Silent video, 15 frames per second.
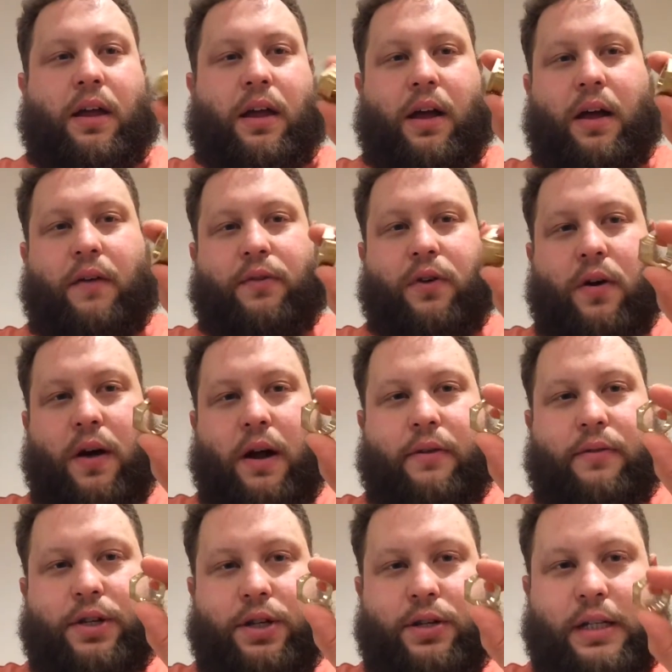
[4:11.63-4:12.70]
I've got a
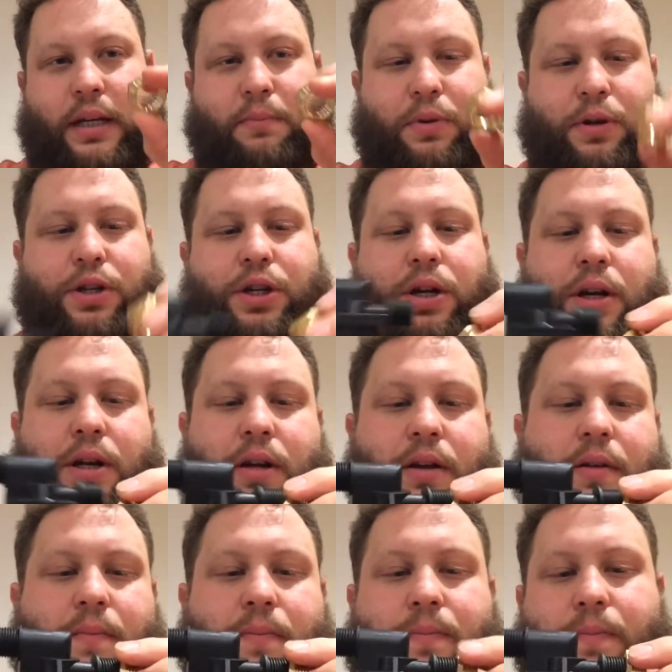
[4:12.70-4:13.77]
reducing bush,
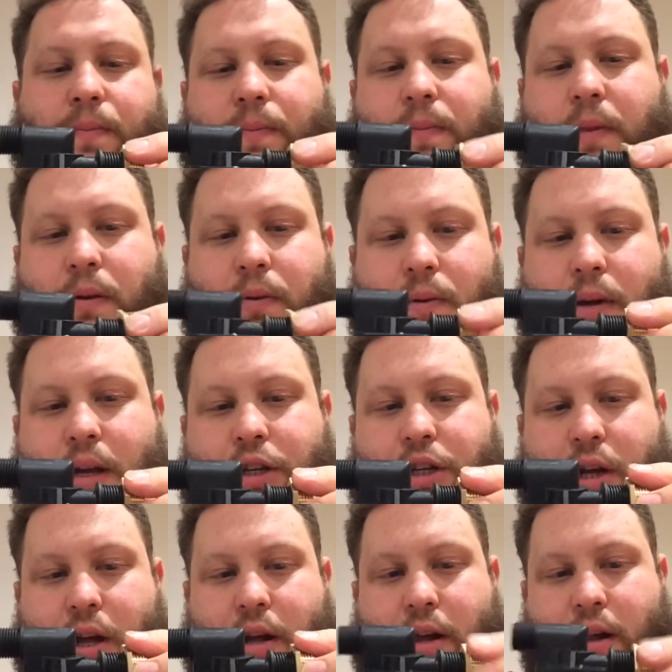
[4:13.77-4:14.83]

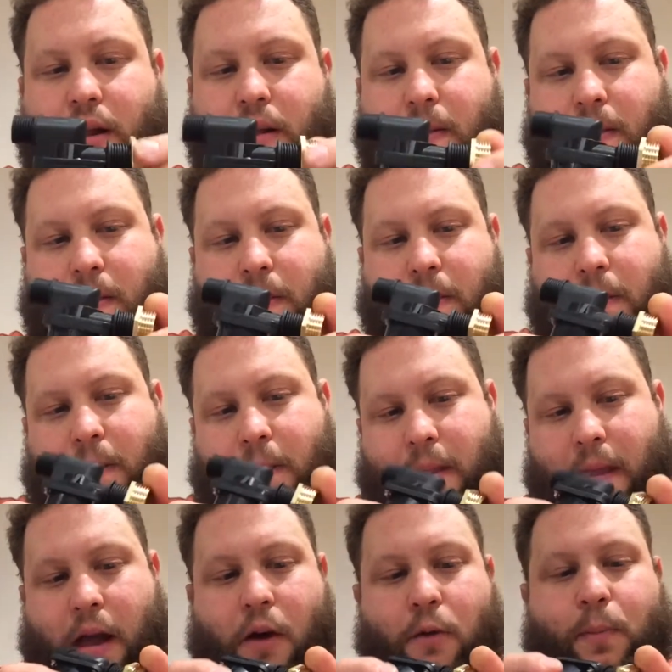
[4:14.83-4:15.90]
which
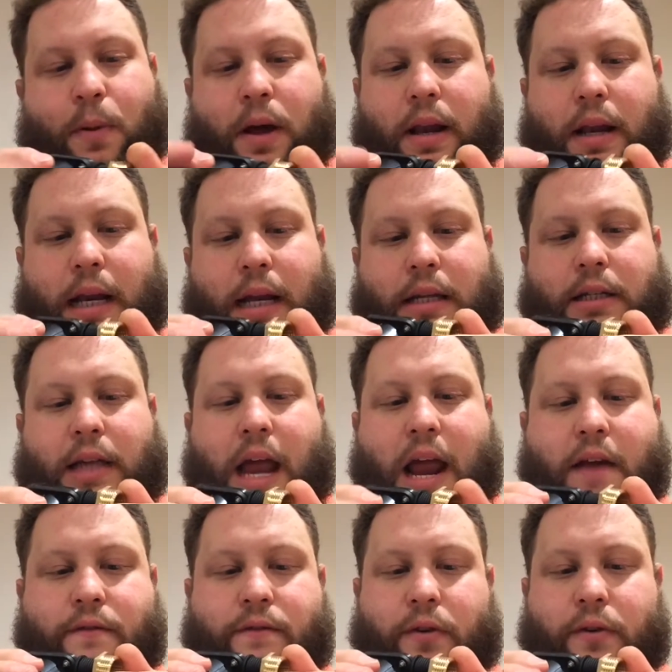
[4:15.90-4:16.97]
I'll put a link to
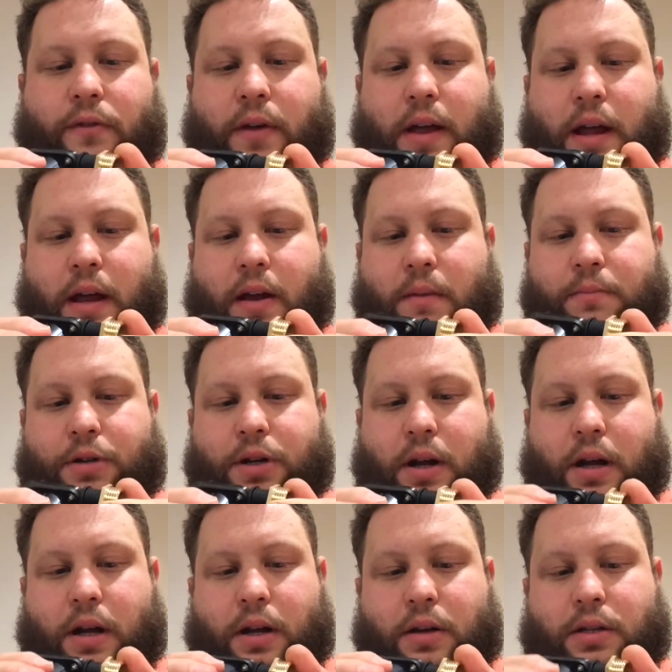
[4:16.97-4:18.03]
everything I'm
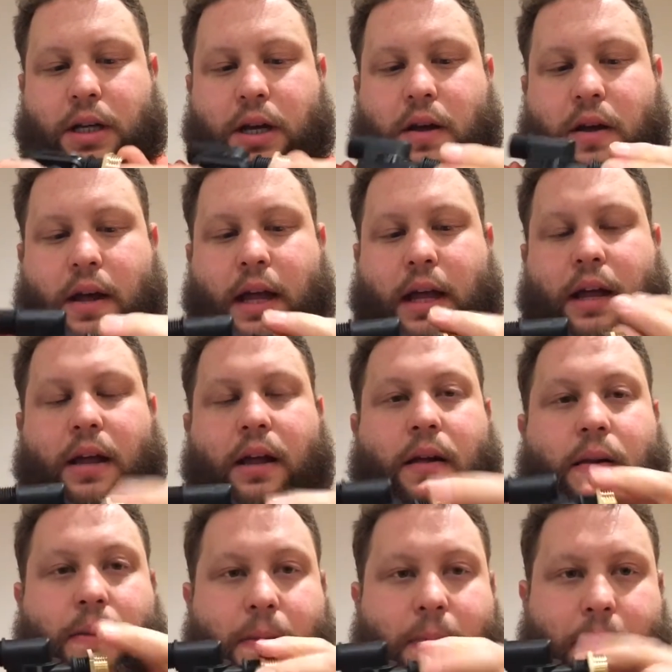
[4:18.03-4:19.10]
showing you tonight
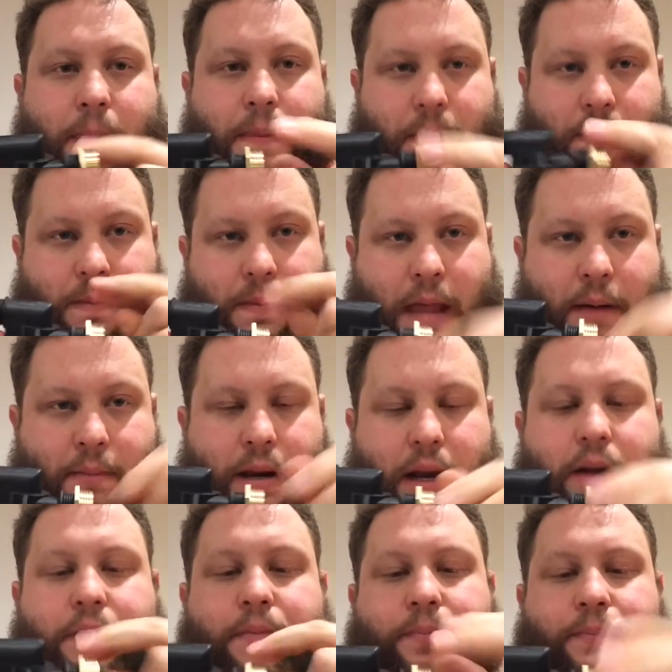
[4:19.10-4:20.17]
down below.